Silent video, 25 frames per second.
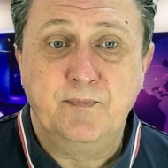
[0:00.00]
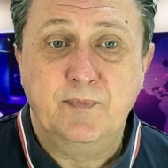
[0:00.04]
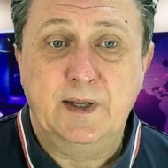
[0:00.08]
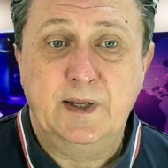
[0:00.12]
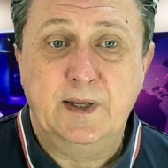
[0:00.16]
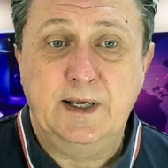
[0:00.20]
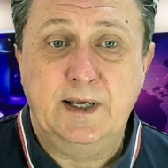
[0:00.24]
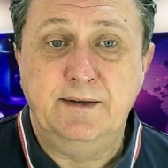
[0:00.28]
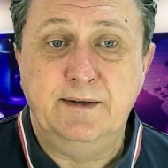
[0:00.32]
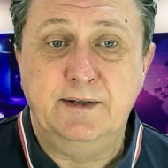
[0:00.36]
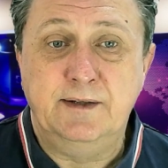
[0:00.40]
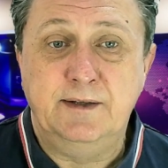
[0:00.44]

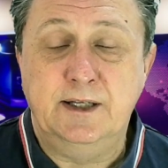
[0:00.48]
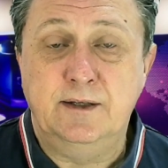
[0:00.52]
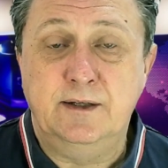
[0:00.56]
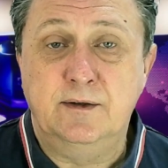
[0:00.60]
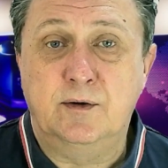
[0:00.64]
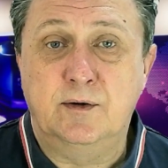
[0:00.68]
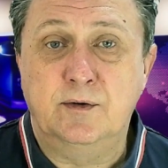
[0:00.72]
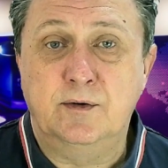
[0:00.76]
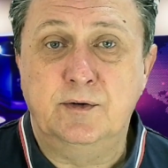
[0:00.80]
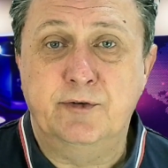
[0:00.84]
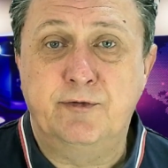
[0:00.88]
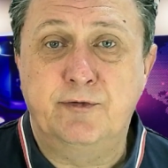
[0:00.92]
And then
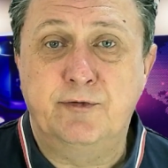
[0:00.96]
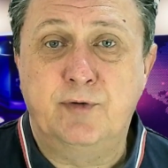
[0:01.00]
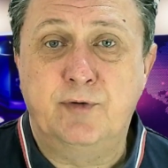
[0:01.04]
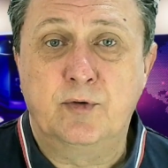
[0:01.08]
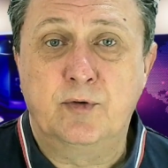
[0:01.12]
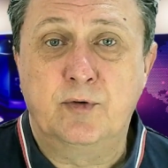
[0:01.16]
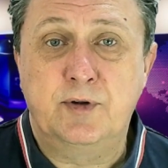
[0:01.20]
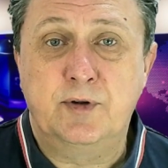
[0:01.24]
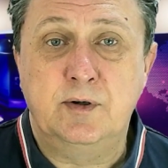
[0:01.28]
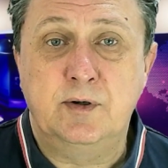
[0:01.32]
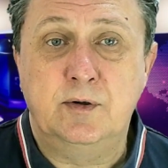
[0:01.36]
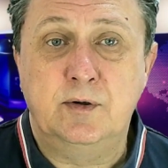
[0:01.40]
on the
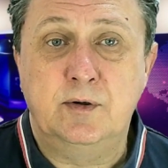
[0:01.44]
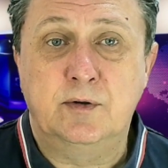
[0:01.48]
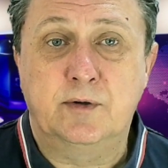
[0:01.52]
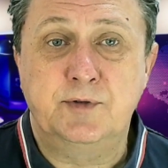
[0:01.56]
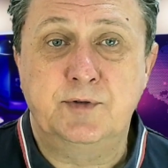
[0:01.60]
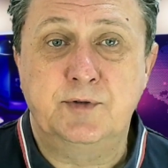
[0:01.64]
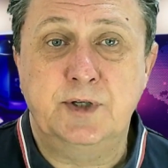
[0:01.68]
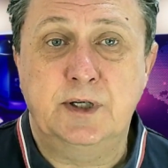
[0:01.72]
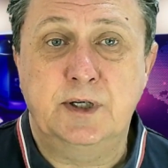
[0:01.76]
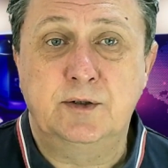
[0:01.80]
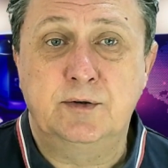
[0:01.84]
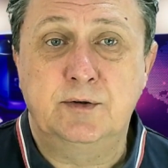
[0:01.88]
4th here of
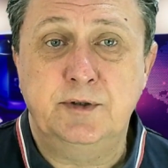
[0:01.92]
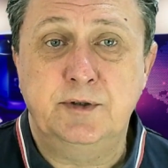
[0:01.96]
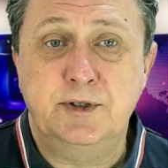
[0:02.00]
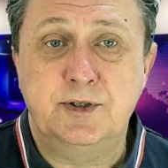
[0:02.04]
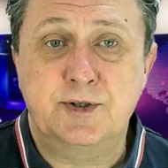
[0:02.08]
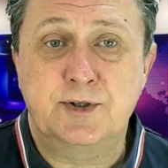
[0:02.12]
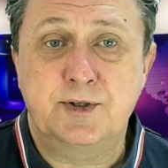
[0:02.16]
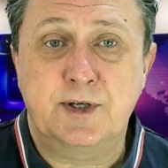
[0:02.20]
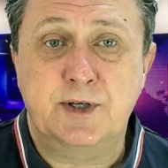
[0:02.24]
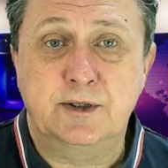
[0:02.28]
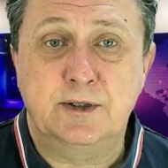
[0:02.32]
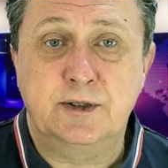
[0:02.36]
January, it
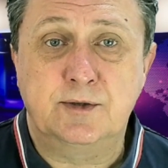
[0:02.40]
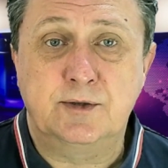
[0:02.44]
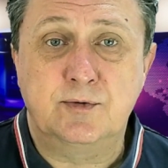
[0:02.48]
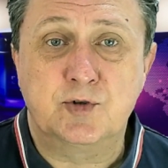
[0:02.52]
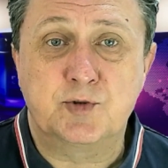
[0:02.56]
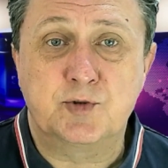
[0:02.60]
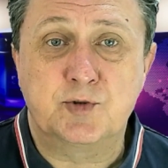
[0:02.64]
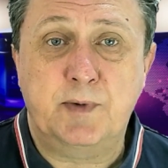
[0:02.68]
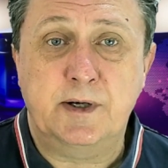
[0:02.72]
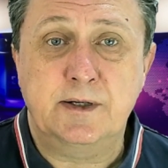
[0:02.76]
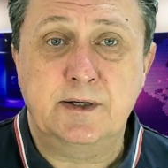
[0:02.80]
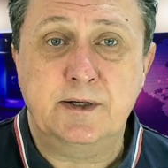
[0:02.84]
started to
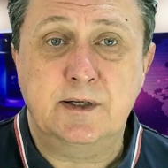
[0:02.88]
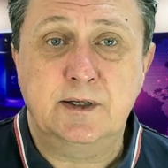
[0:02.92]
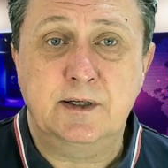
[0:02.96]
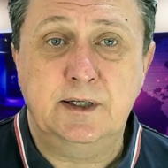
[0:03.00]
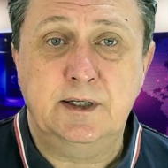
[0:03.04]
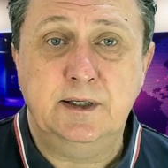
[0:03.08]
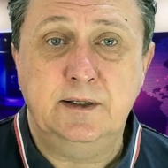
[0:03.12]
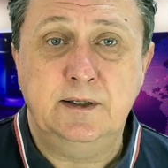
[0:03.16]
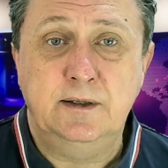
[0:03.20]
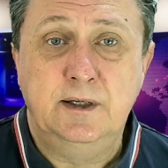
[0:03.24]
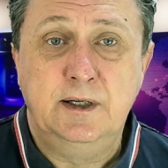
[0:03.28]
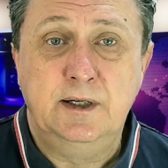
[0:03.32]
spike
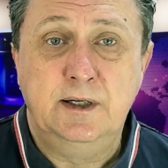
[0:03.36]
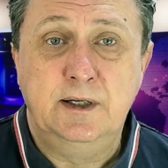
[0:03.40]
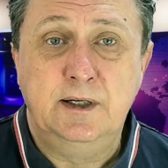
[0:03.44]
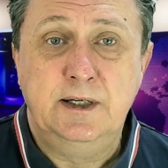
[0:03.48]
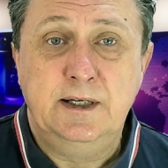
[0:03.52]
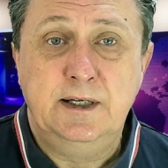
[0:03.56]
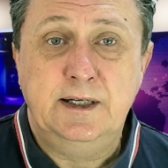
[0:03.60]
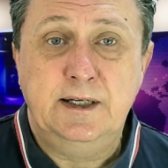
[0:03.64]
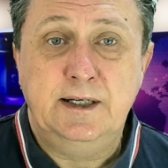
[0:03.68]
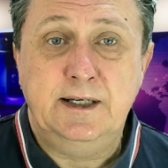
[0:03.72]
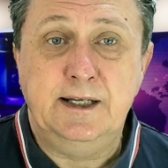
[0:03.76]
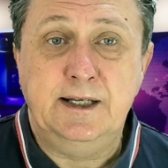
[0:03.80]
again,
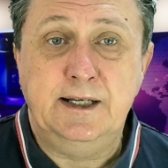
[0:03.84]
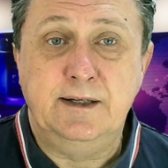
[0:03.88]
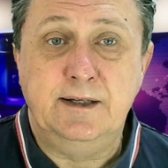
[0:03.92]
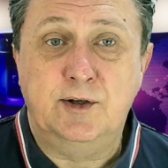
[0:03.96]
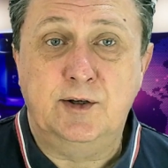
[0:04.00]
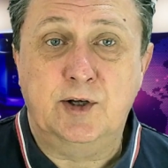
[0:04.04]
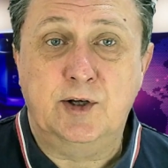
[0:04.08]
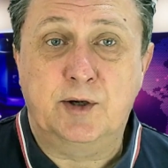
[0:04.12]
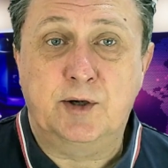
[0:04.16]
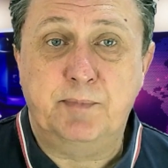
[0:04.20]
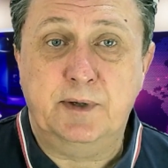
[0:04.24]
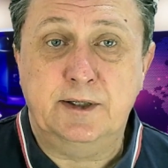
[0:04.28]

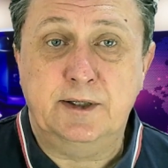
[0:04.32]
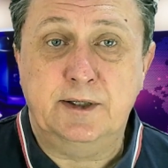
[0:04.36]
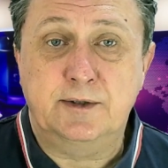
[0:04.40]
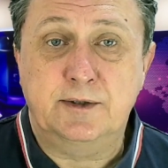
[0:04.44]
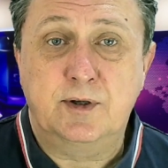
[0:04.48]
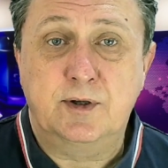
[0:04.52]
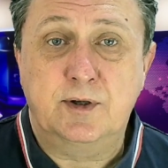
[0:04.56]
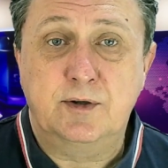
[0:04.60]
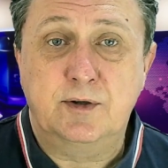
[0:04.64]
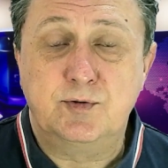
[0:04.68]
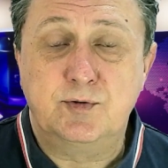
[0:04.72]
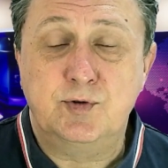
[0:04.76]
ended up
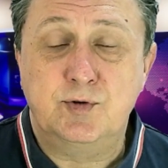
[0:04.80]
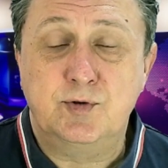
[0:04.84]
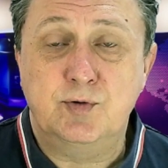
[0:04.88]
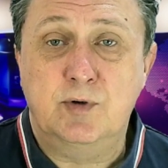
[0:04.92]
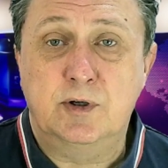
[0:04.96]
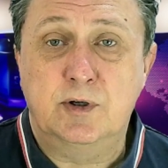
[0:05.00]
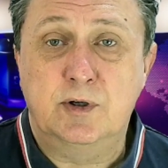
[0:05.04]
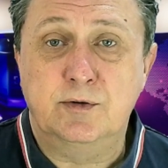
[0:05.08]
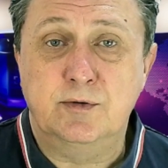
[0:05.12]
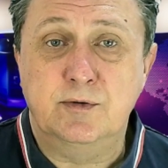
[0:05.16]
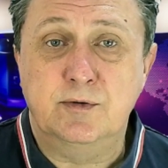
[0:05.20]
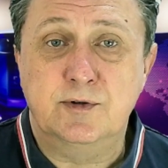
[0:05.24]
at
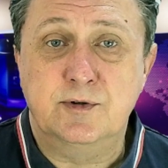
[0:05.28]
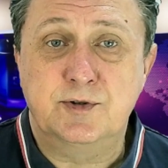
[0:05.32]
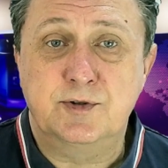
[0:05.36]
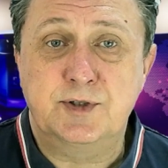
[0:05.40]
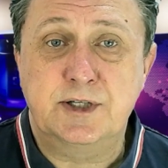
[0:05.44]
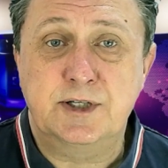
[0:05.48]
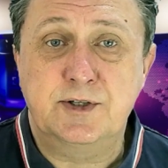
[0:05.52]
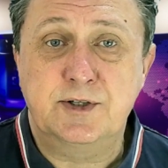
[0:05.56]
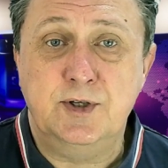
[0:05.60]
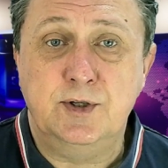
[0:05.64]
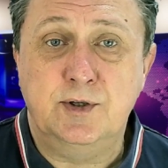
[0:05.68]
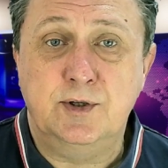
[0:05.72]

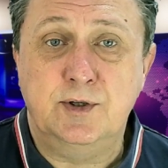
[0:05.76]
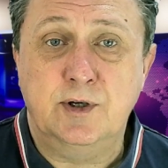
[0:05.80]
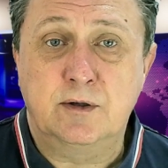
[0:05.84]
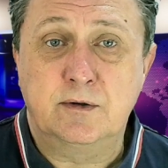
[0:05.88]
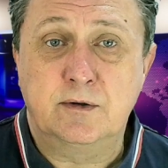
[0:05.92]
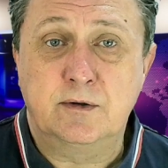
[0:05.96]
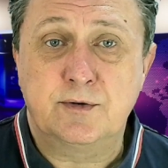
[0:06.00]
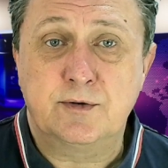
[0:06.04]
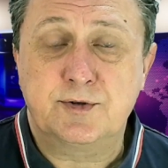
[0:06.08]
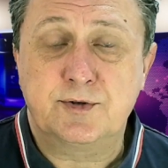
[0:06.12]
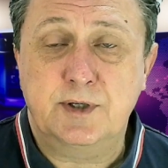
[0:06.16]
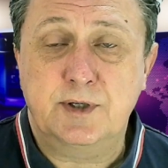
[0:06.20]

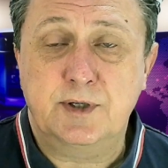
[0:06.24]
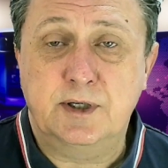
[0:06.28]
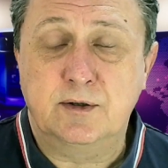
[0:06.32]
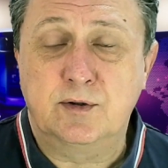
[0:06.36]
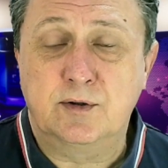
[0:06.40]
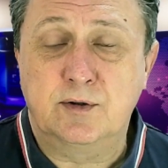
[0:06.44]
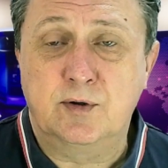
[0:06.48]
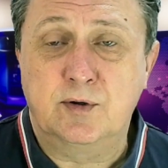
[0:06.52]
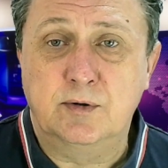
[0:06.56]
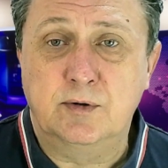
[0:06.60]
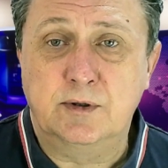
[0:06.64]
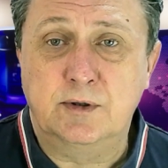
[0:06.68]
$260 and
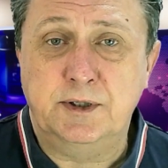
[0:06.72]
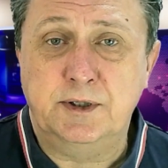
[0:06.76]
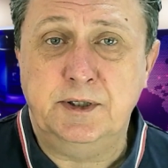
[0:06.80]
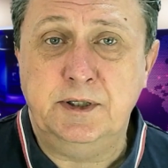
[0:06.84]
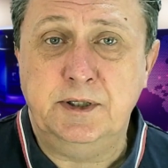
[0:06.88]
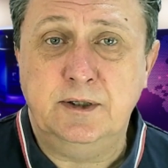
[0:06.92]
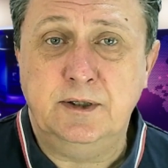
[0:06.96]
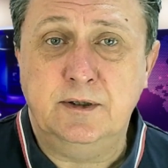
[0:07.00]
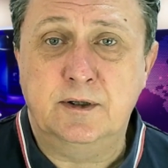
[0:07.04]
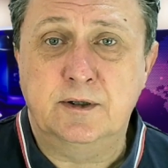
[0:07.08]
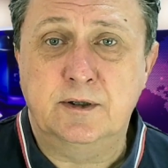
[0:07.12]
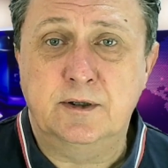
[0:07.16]

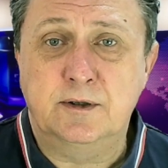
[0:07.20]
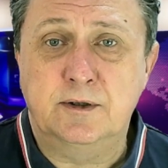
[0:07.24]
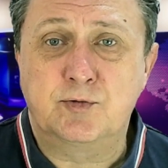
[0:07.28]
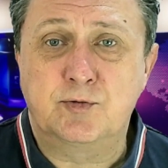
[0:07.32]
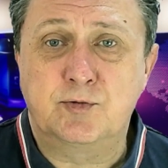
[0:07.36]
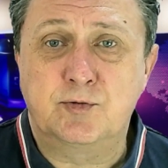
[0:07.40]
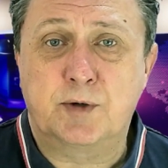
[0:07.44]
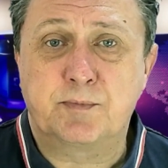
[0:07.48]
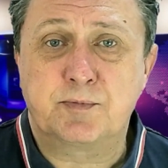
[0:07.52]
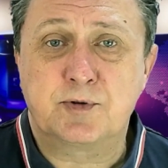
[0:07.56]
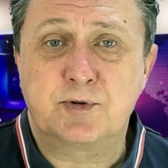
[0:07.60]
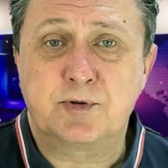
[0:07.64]
currently
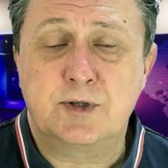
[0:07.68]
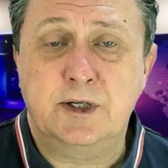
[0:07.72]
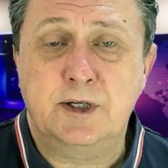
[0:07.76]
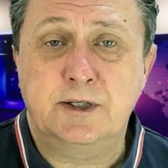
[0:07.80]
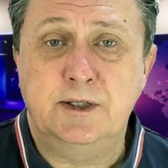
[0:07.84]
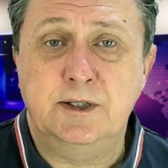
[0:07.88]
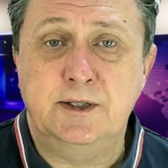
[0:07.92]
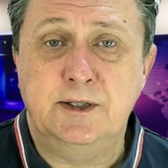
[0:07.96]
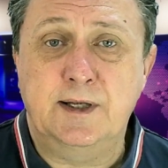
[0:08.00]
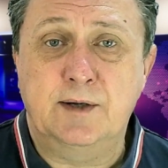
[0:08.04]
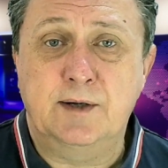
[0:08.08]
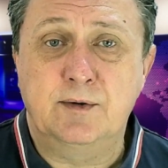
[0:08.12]
dropped
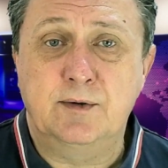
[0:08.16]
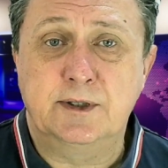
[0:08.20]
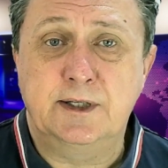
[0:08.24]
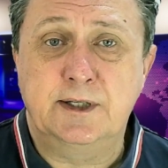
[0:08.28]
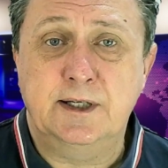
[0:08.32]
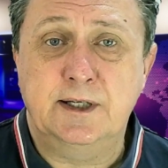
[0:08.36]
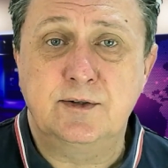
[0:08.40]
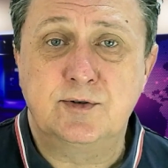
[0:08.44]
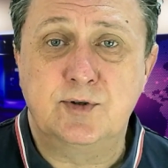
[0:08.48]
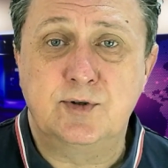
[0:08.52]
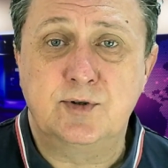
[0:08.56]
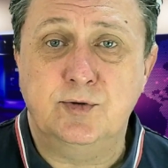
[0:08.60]
slightly down
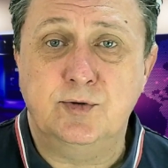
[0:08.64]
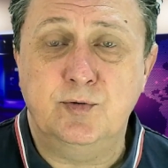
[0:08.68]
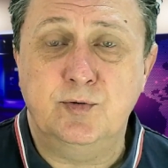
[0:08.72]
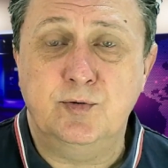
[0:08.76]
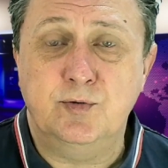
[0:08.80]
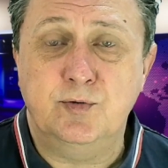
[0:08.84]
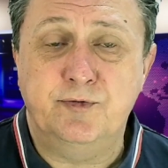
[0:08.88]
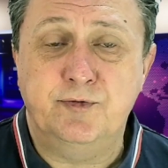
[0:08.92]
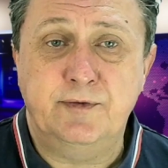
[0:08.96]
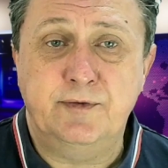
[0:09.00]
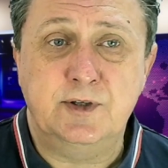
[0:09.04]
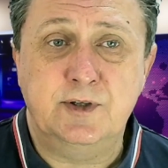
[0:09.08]
again to
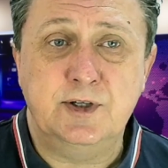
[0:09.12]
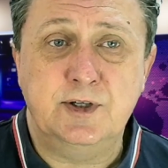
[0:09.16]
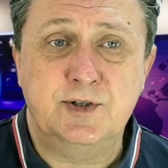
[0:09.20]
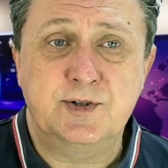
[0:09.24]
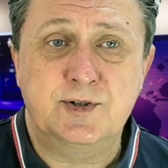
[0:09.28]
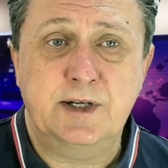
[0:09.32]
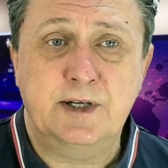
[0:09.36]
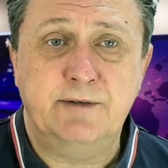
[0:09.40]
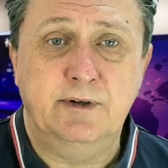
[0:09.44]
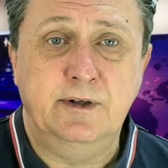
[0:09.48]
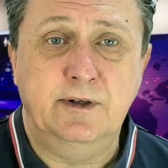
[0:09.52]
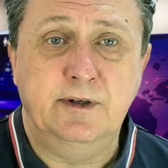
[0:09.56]

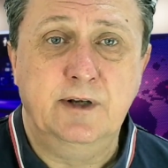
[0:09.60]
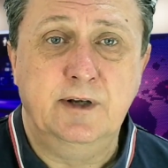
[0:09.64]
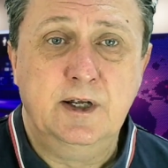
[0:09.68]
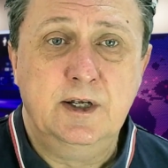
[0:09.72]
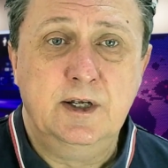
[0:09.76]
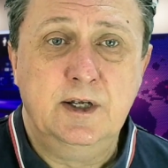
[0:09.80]
257.